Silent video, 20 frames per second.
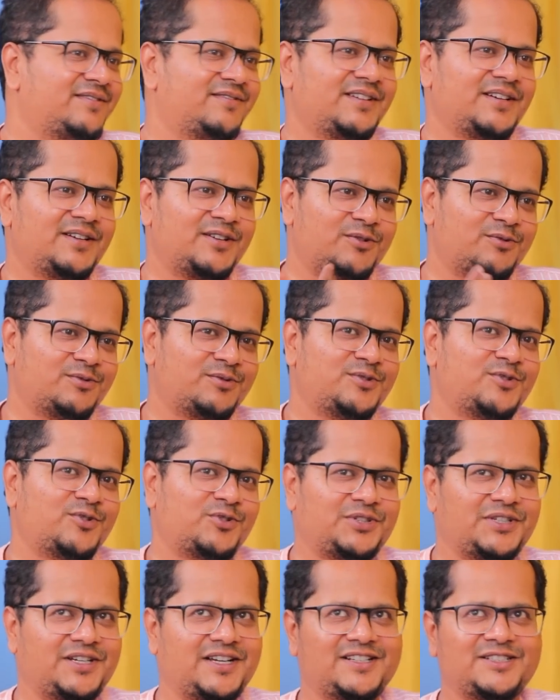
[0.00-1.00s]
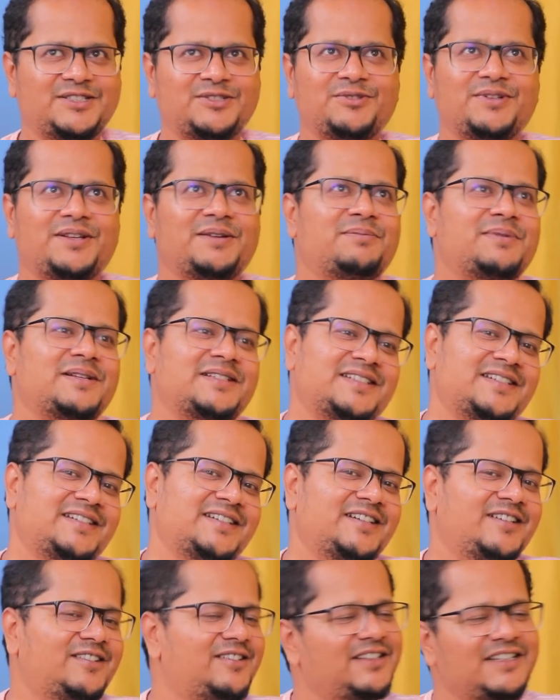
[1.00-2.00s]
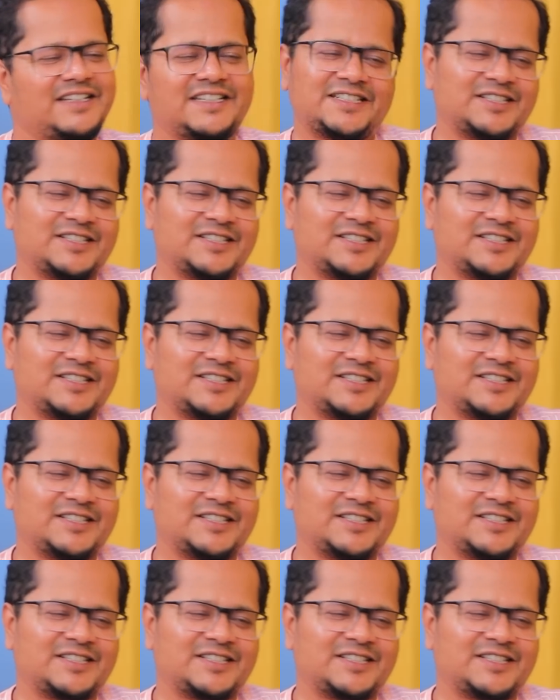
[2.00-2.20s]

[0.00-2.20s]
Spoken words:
We'll do Jyothika and Suriya present, you know.